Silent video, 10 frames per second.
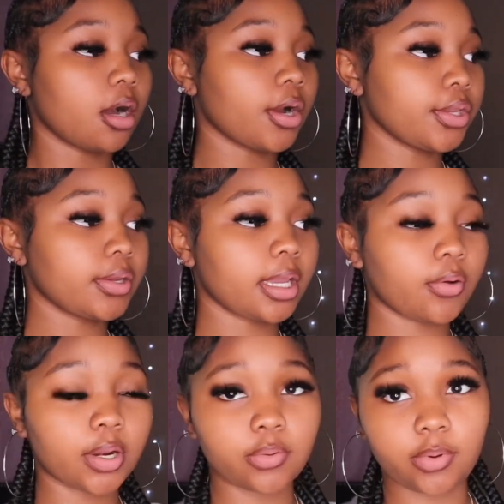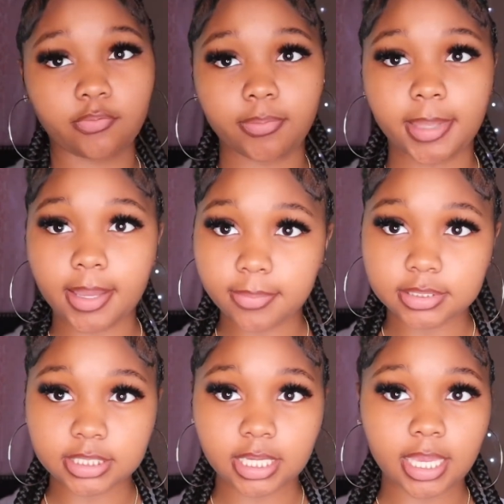or you can order one from
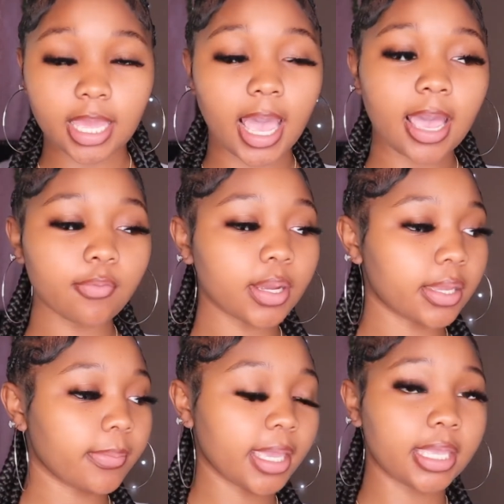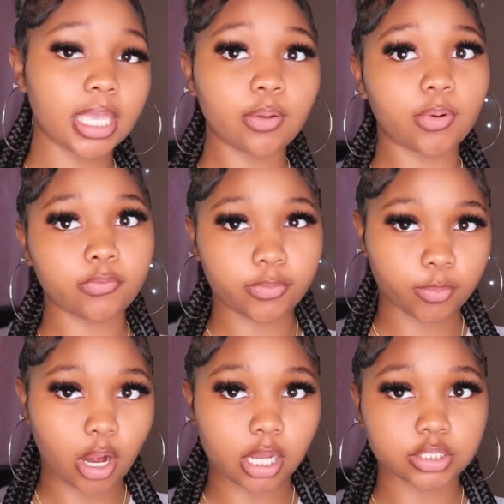Amazon. I recommend getting one
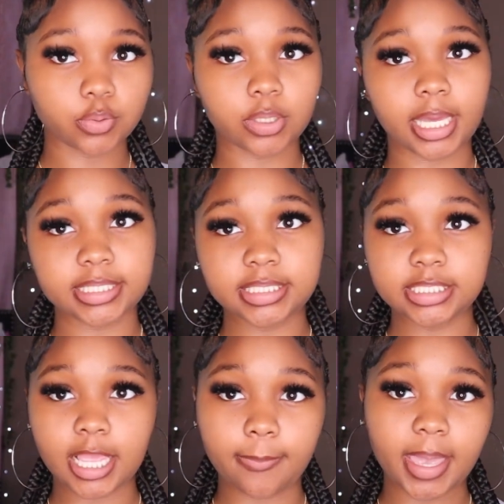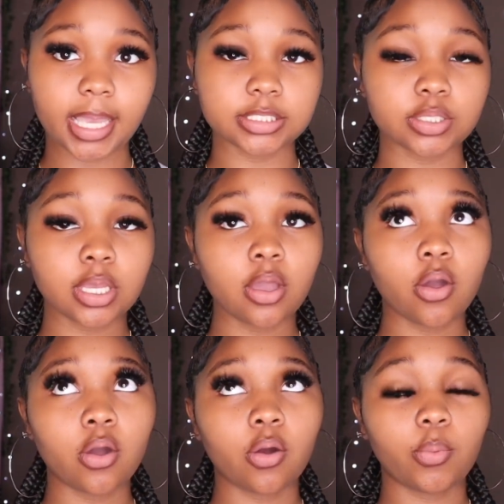from Ross or like TJ Maxx.
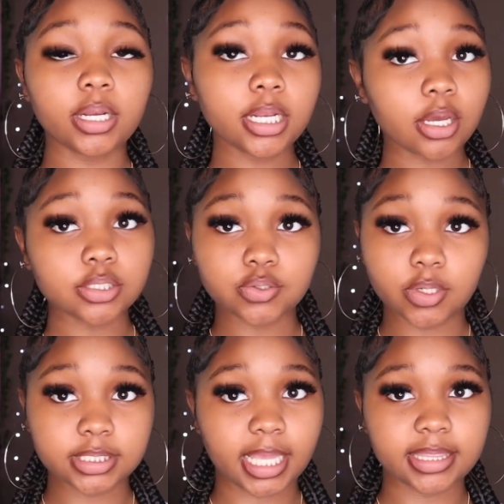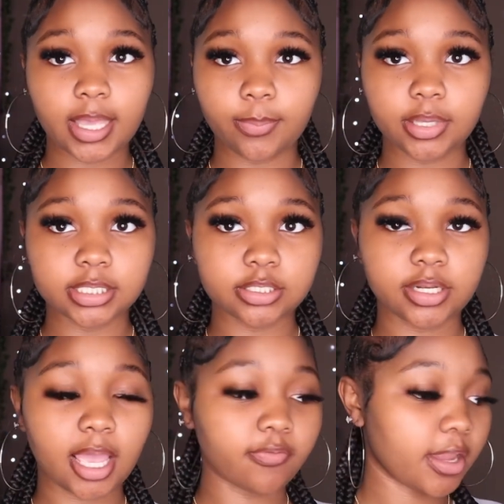One of those stores like that because they're not